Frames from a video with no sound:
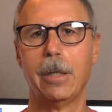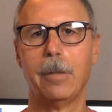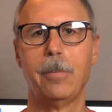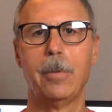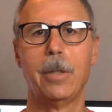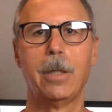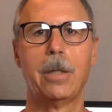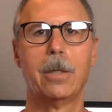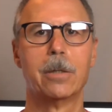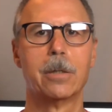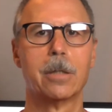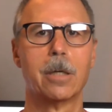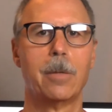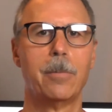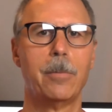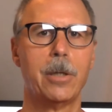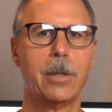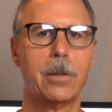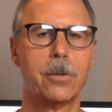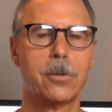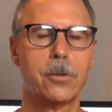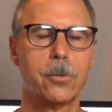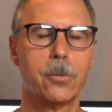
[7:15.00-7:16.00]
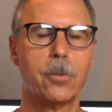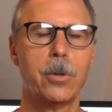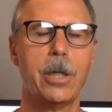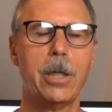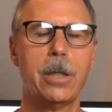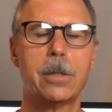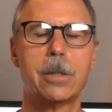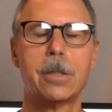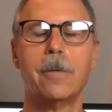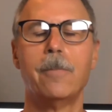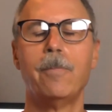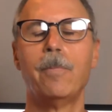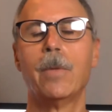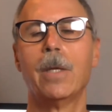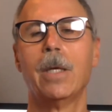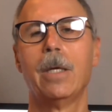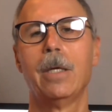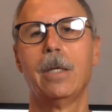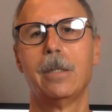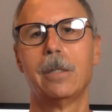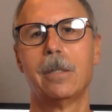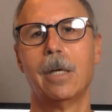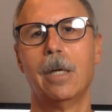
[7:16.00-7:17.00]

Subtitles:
because I'm into sweets, is